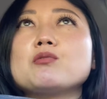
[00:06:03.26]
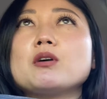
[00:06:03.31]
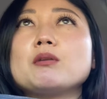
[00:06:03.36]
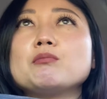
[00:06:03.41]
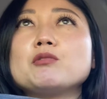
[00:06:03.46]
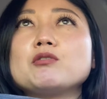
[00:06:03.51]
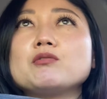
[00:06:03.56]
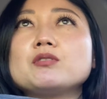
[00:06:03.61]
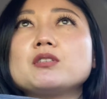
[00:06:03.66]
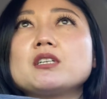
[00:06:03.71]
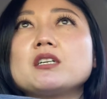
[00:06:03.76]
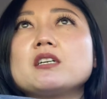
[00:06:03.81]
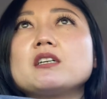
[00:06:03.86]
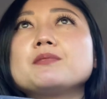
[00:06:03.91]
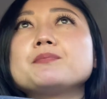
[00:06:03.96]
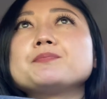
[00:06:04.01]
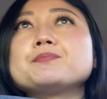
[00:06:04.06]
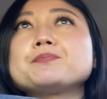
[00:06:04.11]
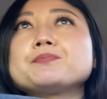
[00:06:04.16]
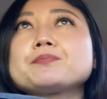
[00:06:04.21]
I moved here
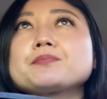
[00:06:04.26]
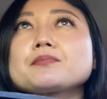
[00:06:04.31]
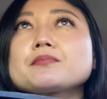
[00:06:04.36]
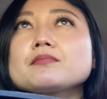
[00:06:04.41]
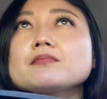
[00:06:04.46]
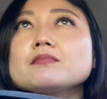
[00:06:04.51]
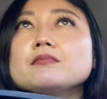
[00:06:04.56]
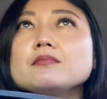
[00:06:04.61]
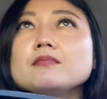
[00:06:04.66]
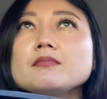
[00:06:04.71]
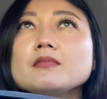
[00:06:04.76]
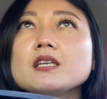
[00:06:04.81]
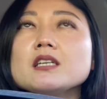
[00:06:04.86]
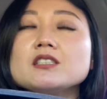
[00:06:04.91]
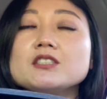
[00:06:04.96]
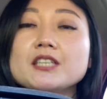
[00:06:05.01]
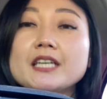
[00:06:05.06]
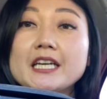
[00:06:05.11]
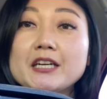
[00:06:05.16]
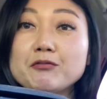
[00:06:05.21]

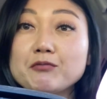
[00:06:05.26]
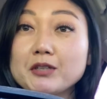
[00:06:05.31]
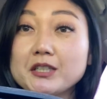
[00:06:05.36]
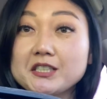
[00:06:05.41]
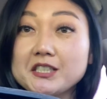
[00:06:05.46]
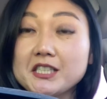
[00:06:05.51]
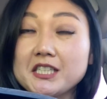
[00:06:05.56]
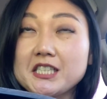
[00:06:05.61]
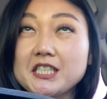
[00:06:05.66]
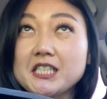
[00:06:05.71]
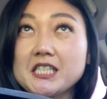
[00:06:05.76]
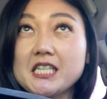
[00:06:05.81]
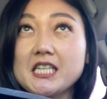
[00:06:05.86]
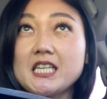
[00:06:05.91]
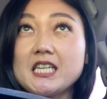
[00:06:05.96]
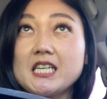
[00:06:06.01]
to gain residency